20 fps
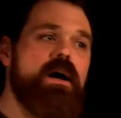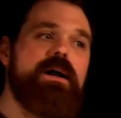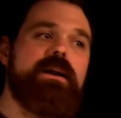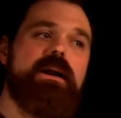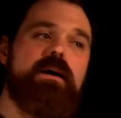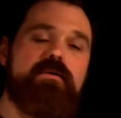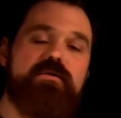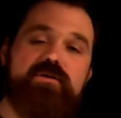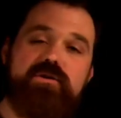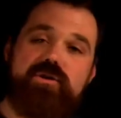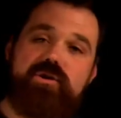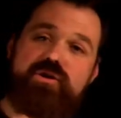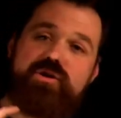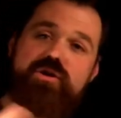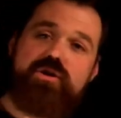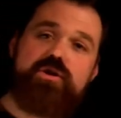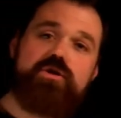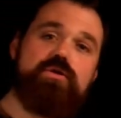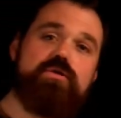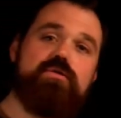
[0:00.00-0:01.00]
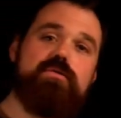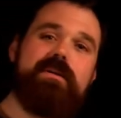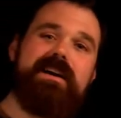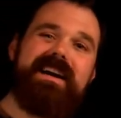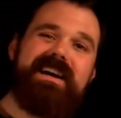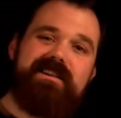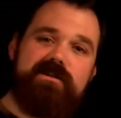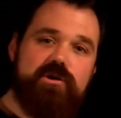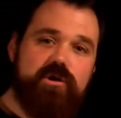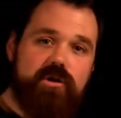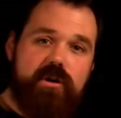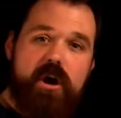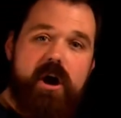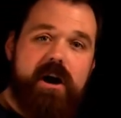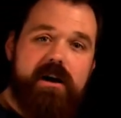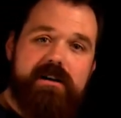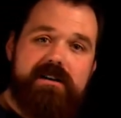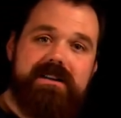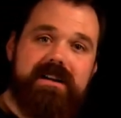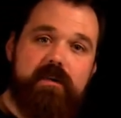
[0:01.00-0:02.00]
Now there's two
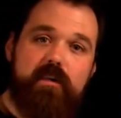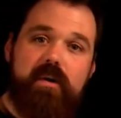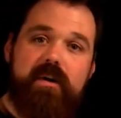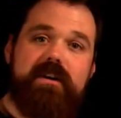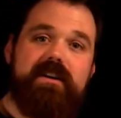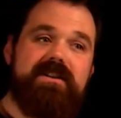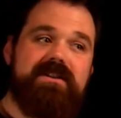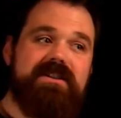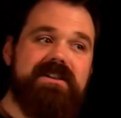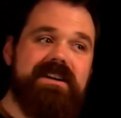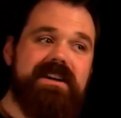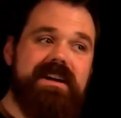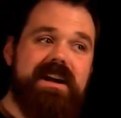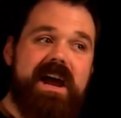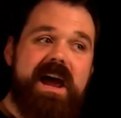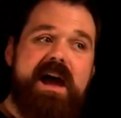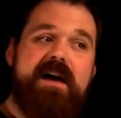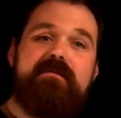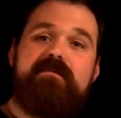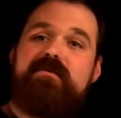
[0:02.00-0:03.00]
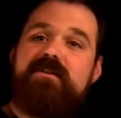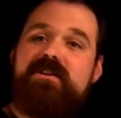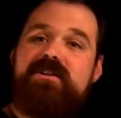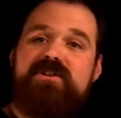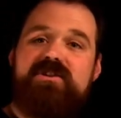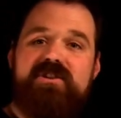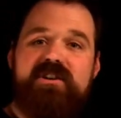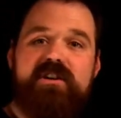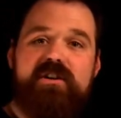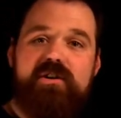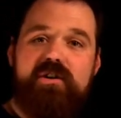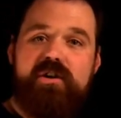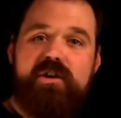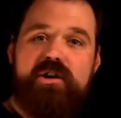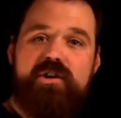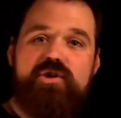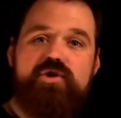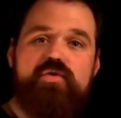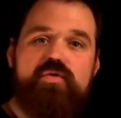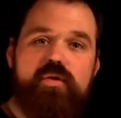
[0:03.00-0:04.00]
interlocks that we're going to see in every single
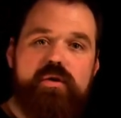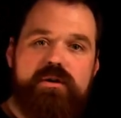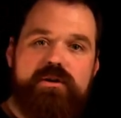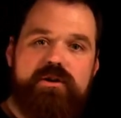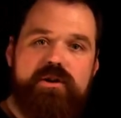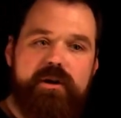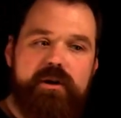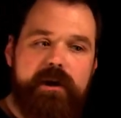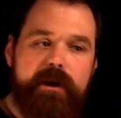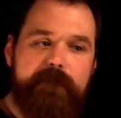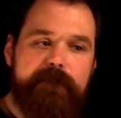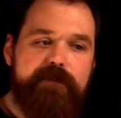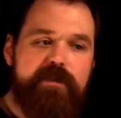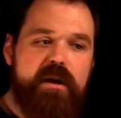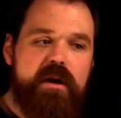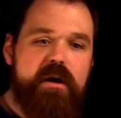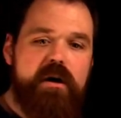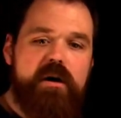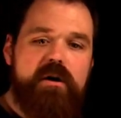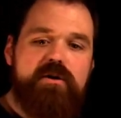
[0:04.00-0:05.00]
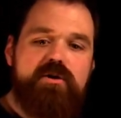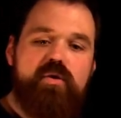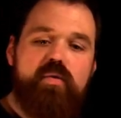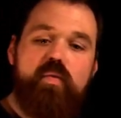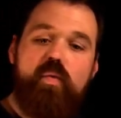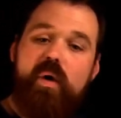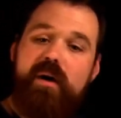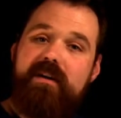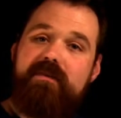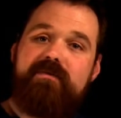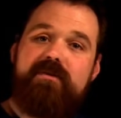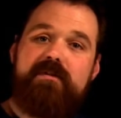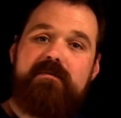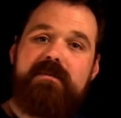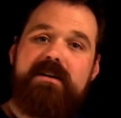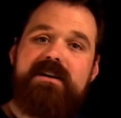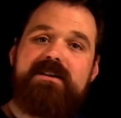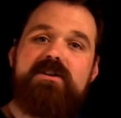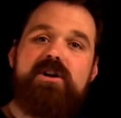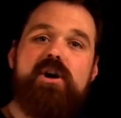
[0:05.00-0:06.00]
control circuit. So one of them
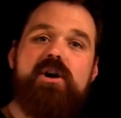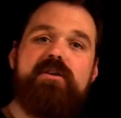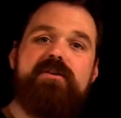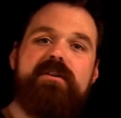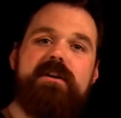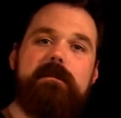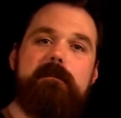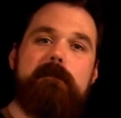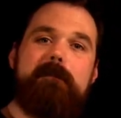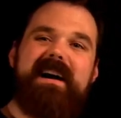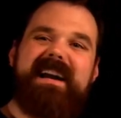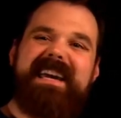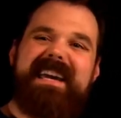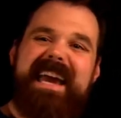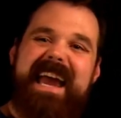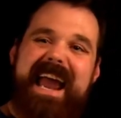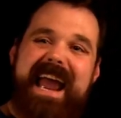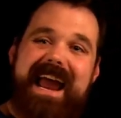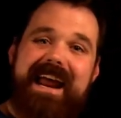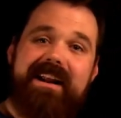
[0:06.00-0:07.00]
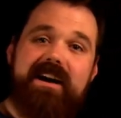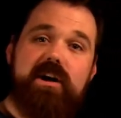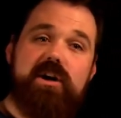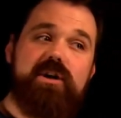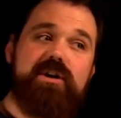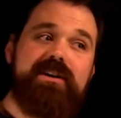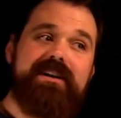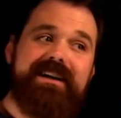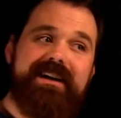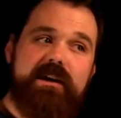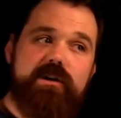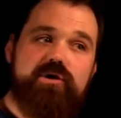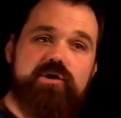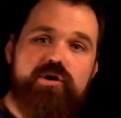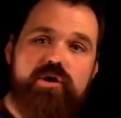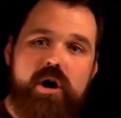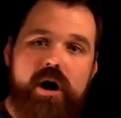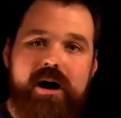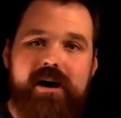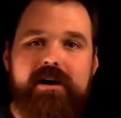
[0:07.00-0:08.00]
is called the mechanical
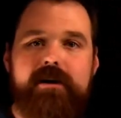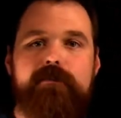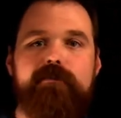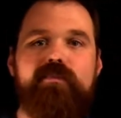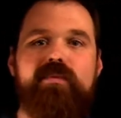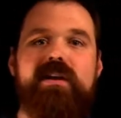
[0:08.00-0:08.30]
interlock.